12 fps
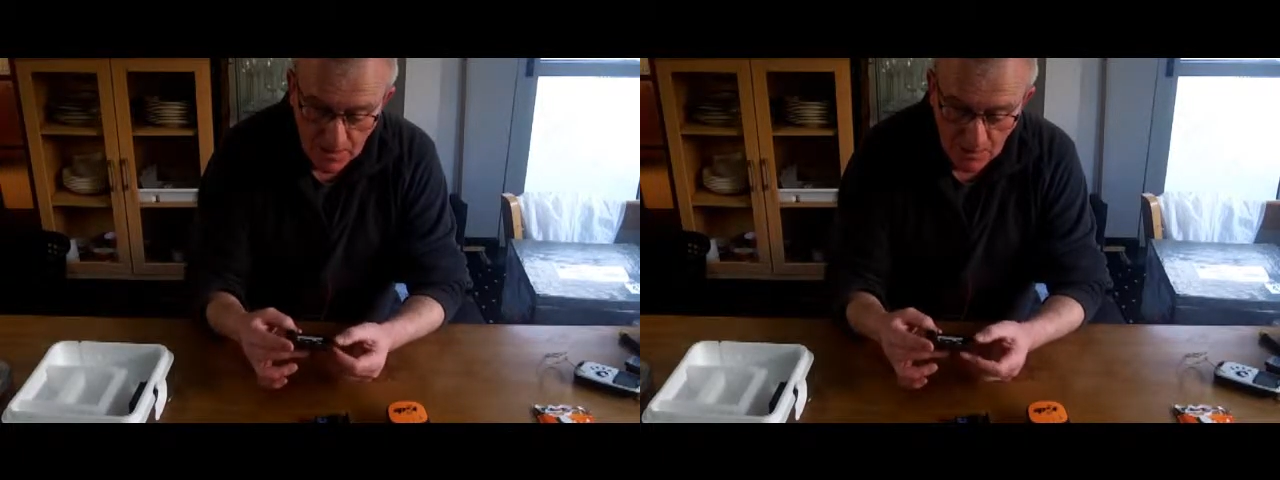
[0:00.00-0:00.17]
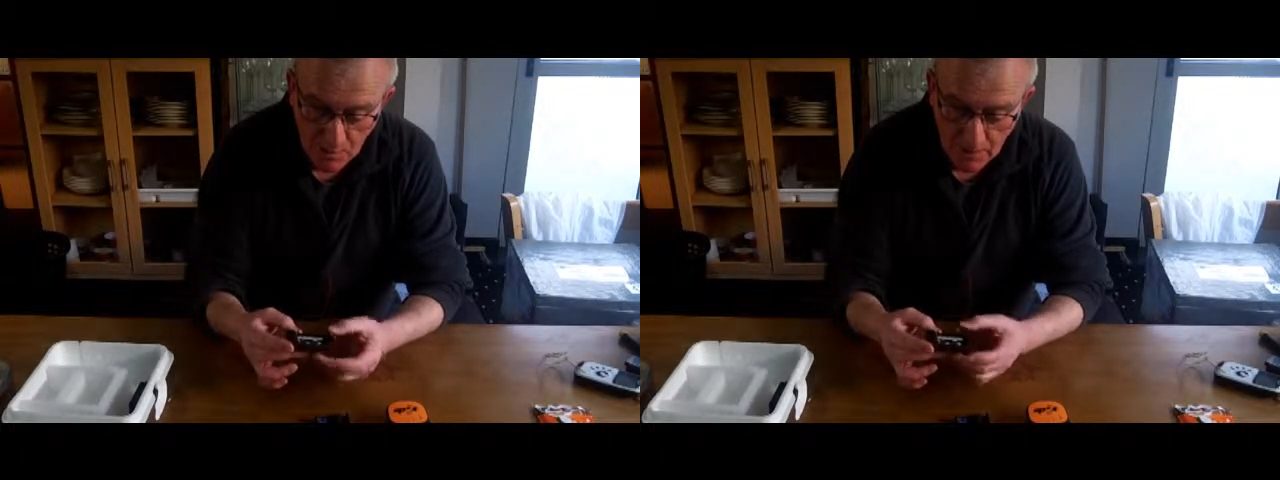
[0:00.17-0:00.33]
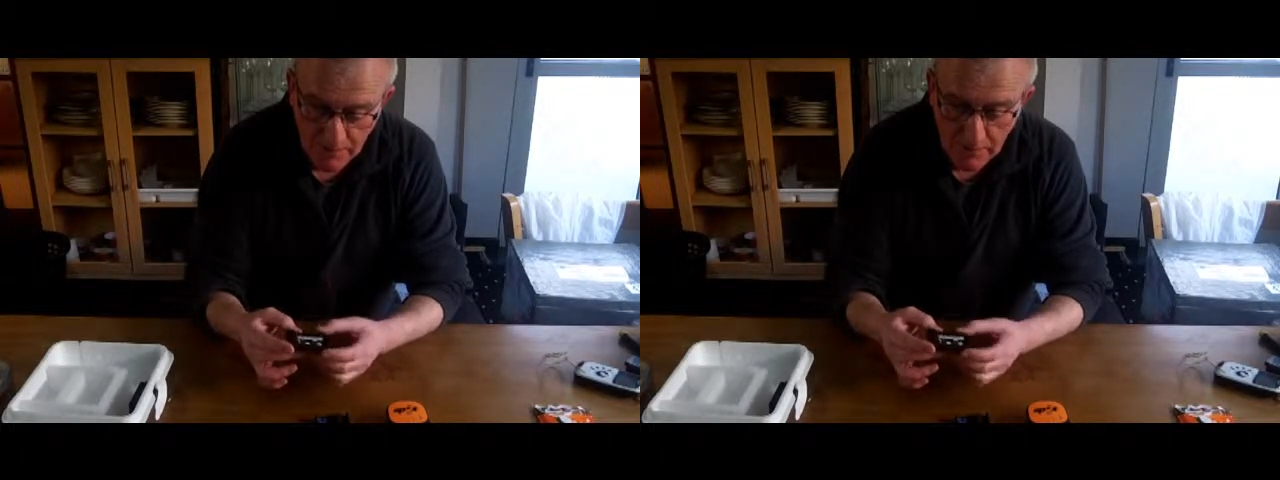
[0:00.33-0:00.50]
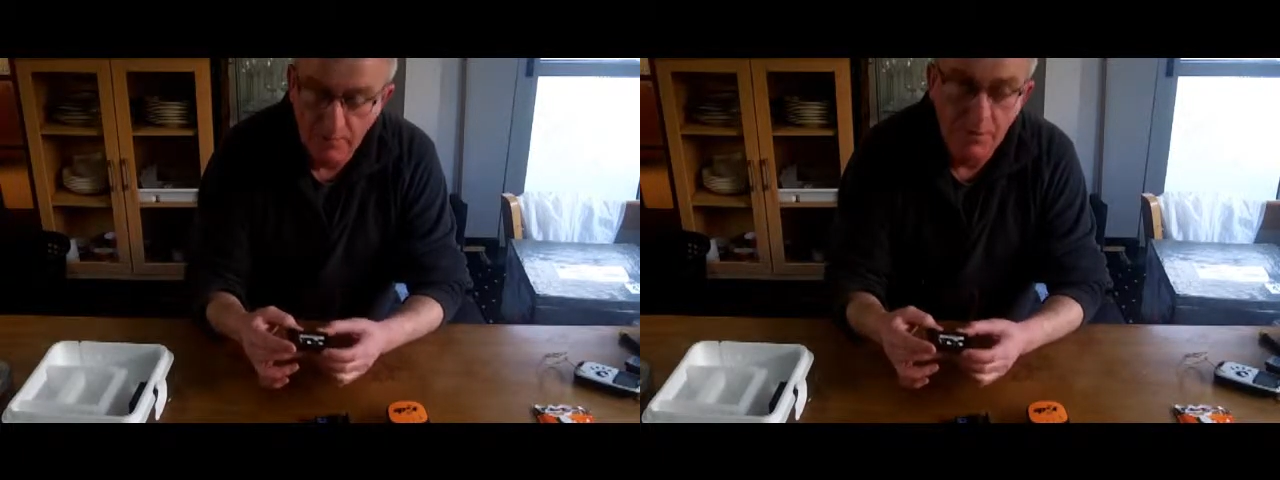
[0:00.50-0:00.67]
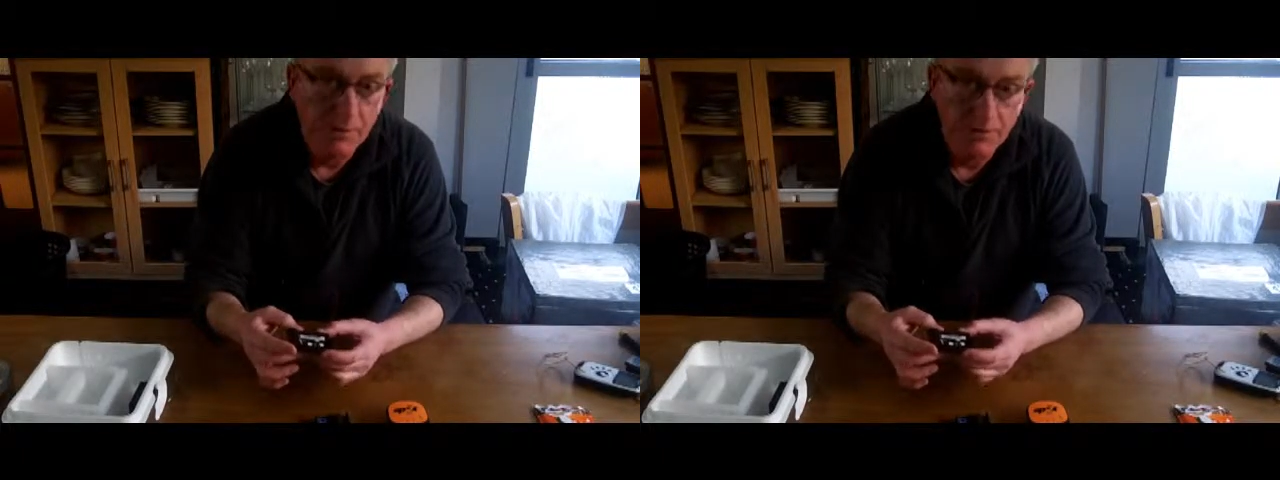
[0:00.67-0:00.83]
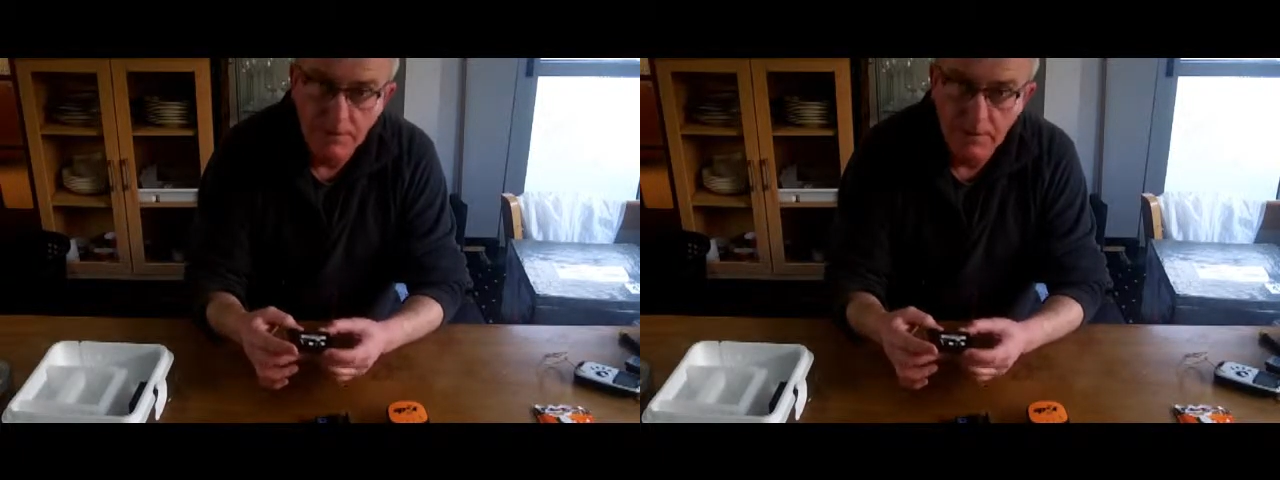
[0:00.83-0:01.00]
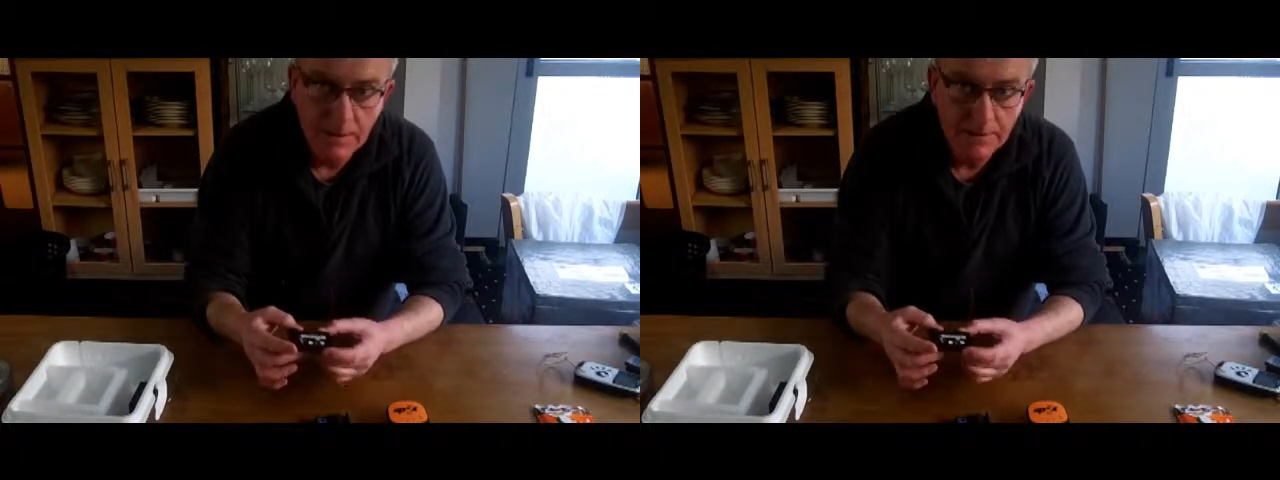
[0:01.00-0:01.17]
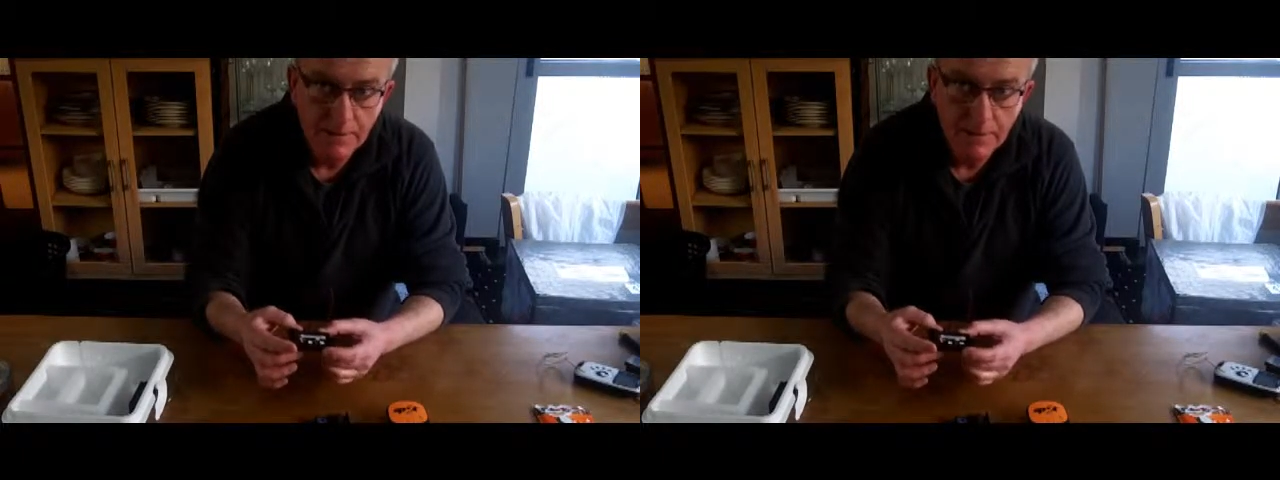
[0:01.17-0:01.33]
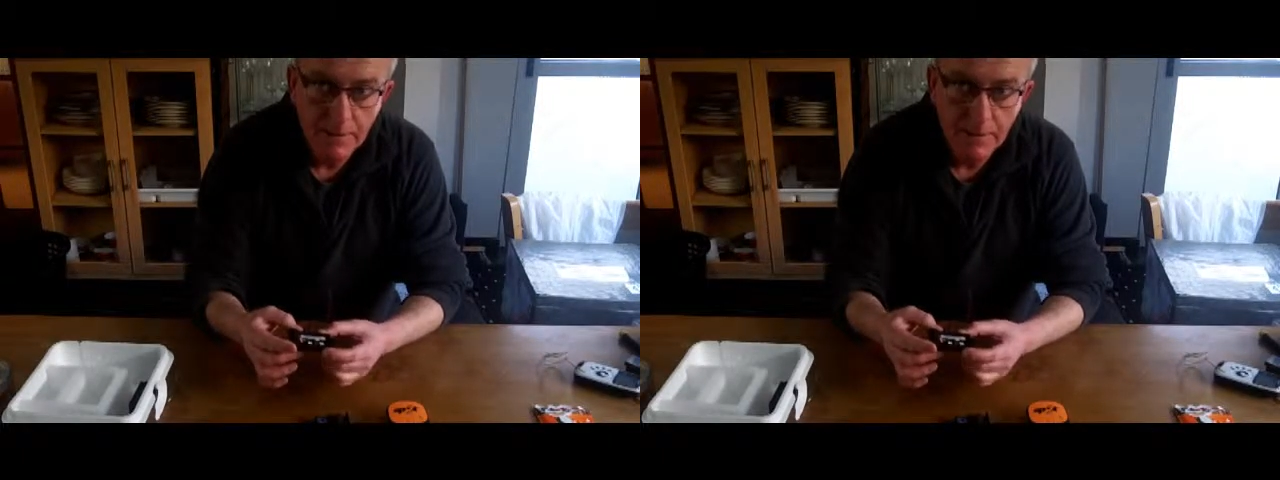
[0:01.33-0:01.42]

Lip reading: wherever the balloon has landed.